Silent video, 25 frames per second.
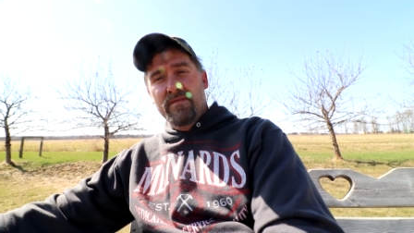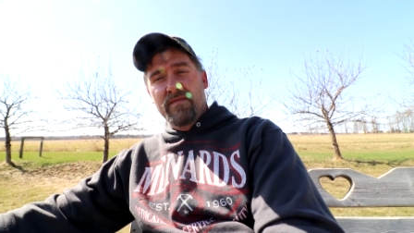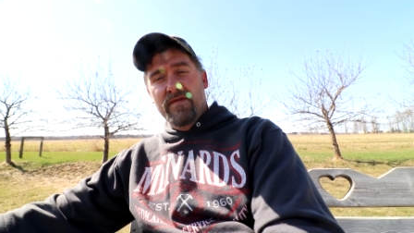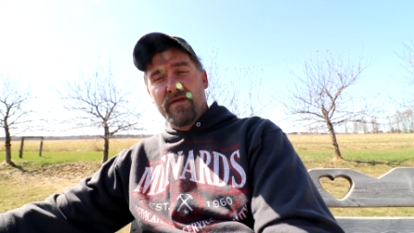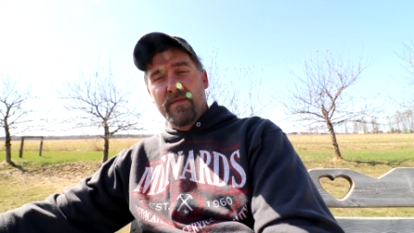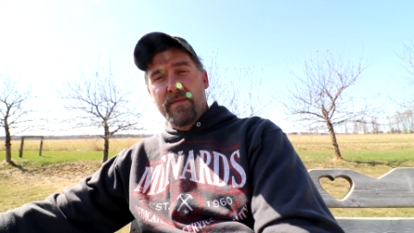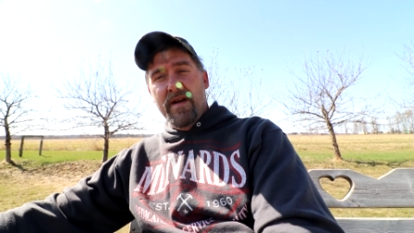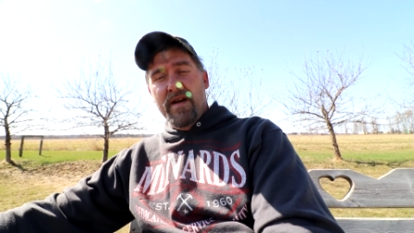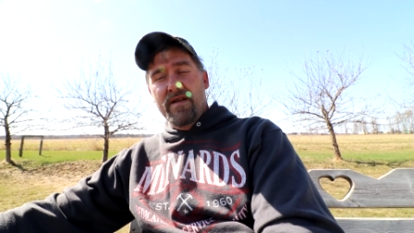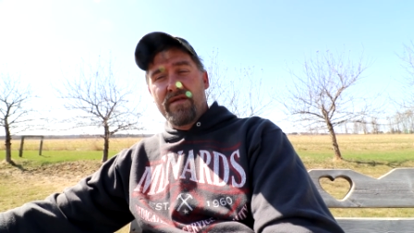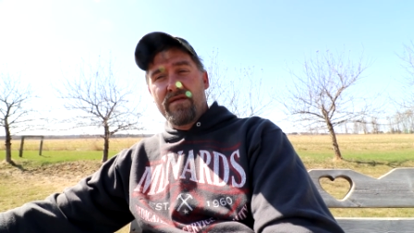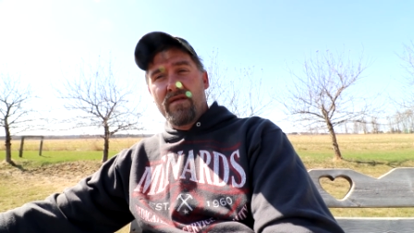
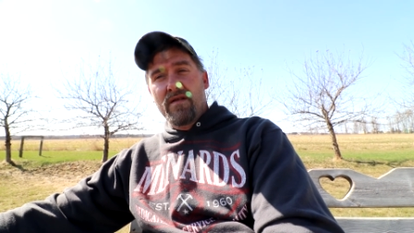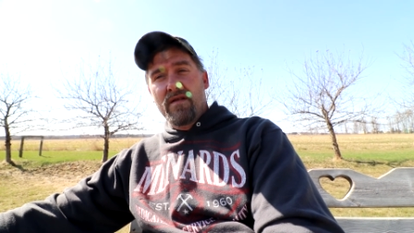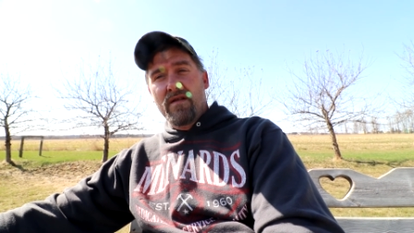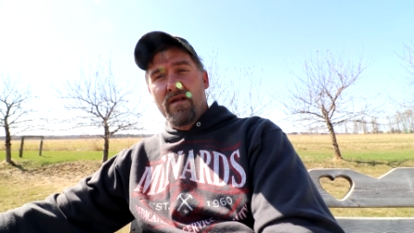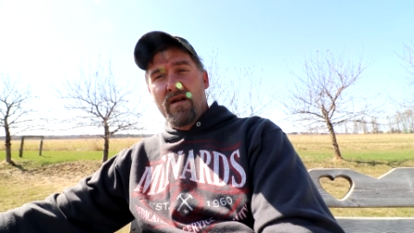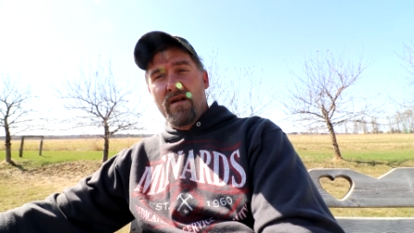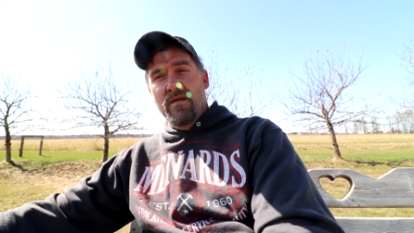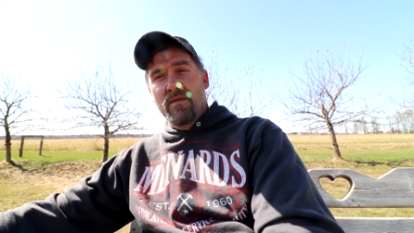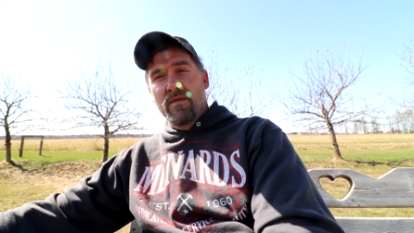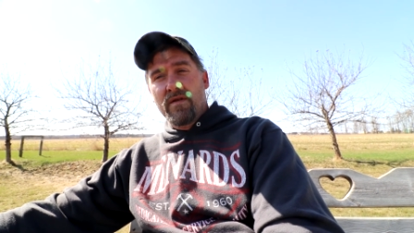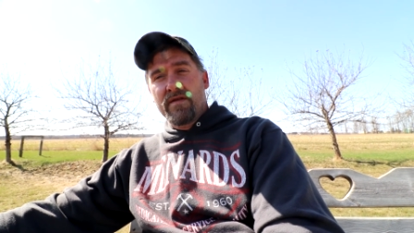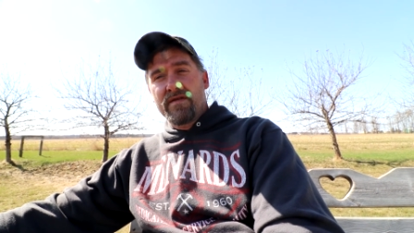to make sure it
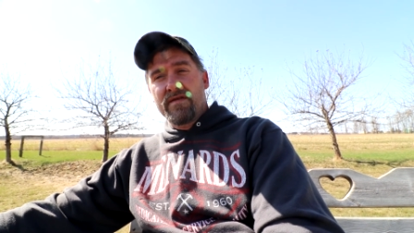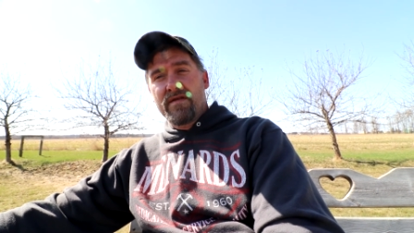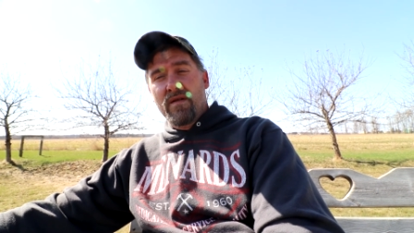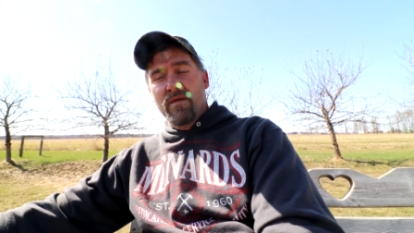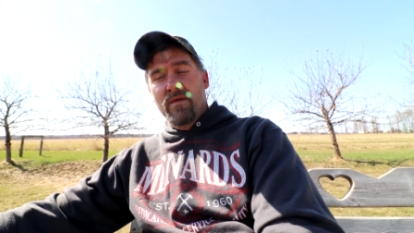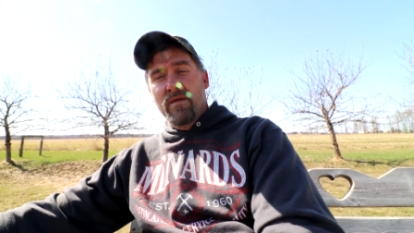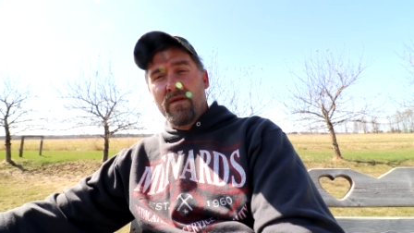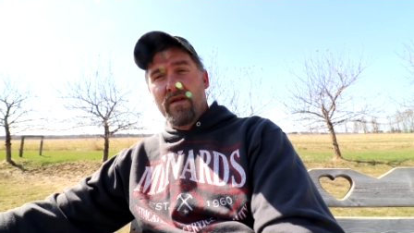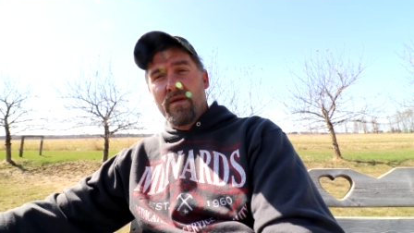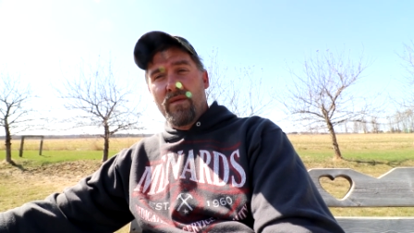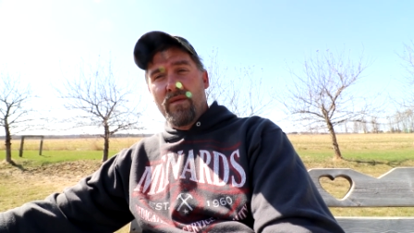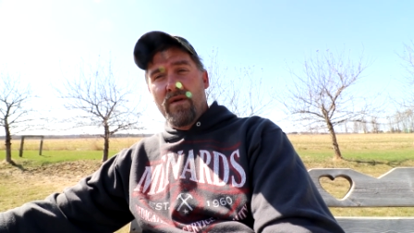all works out
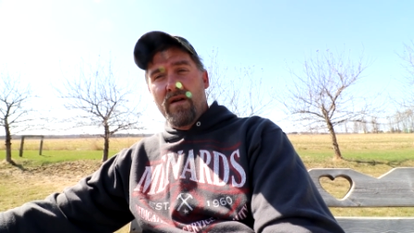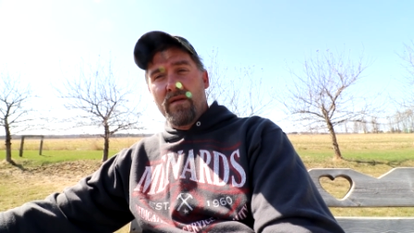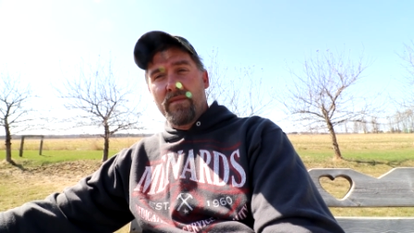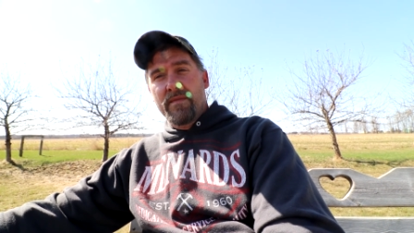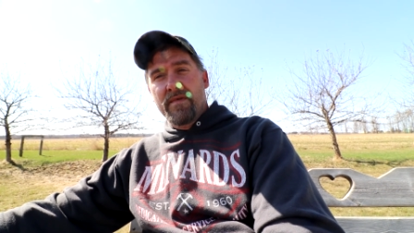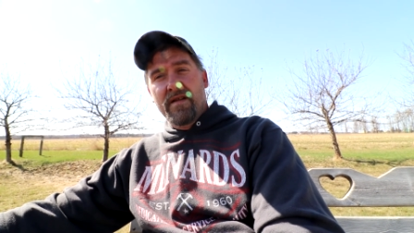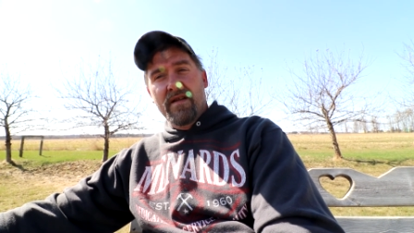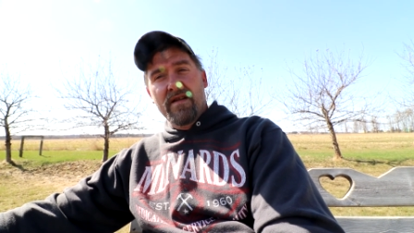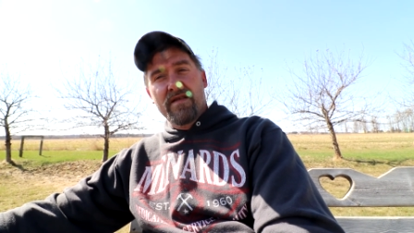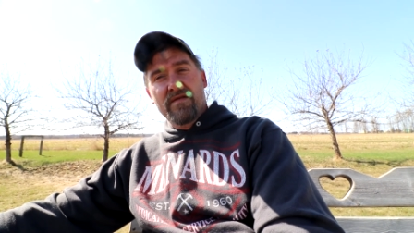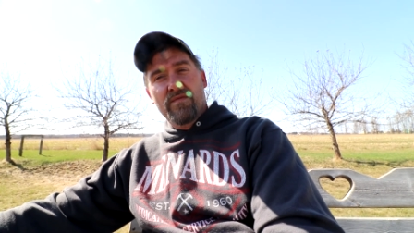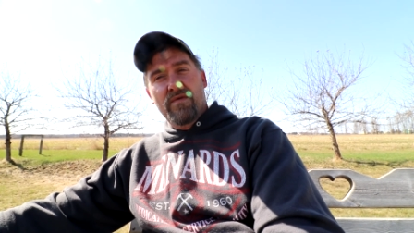really well.
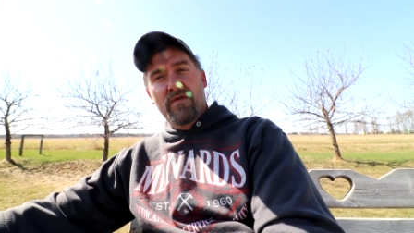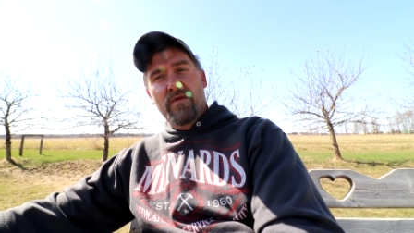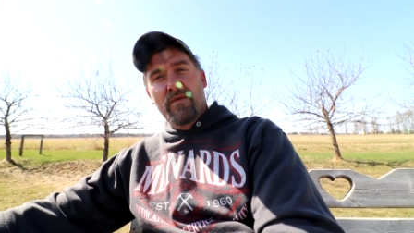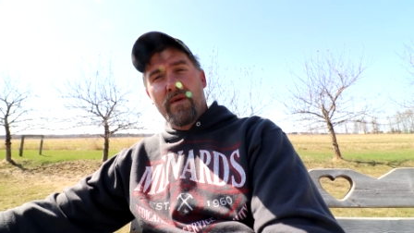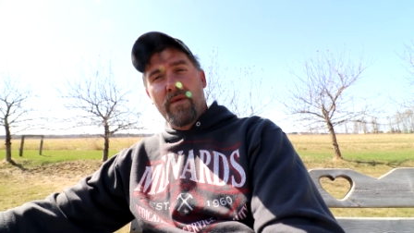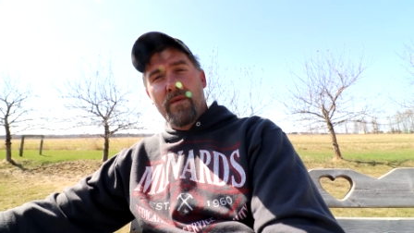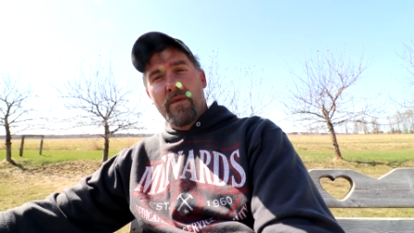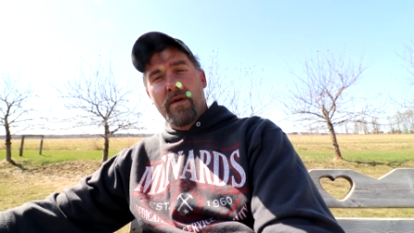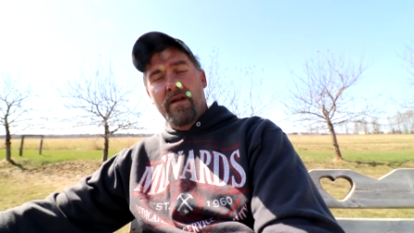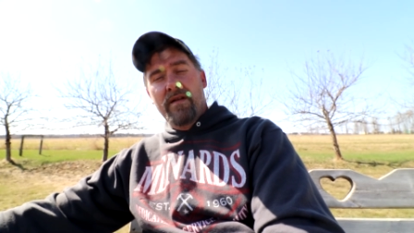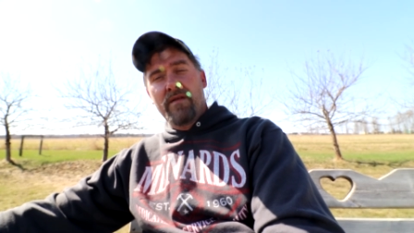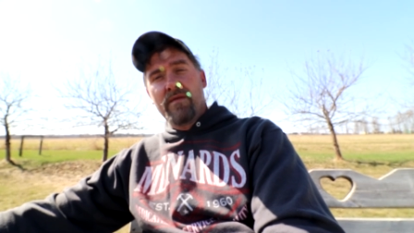Because what do
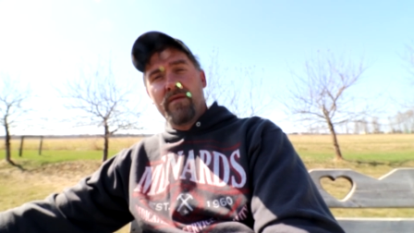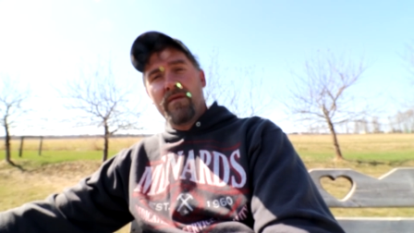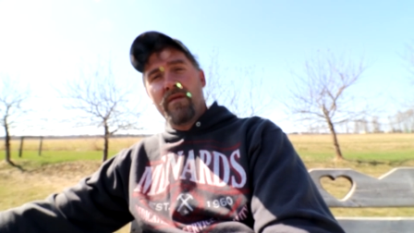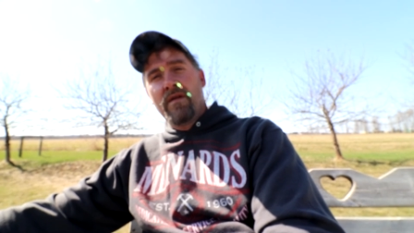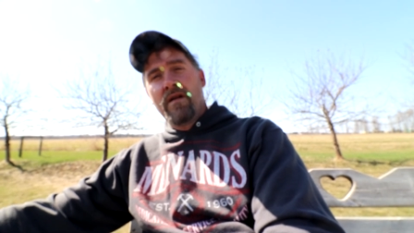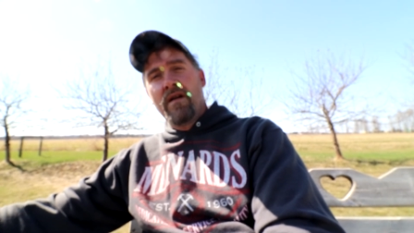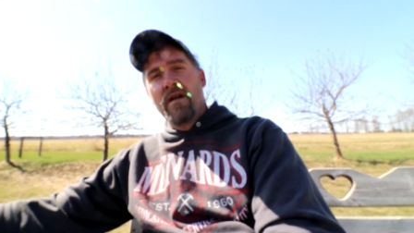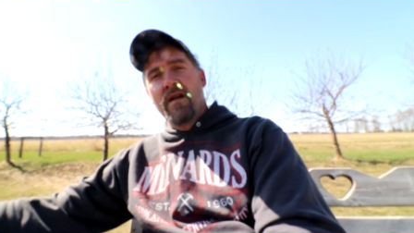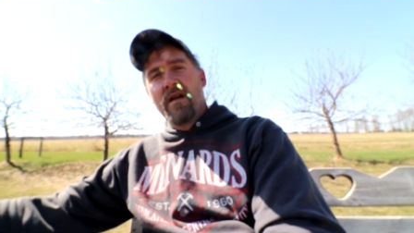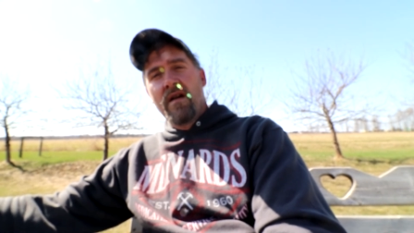we want to do?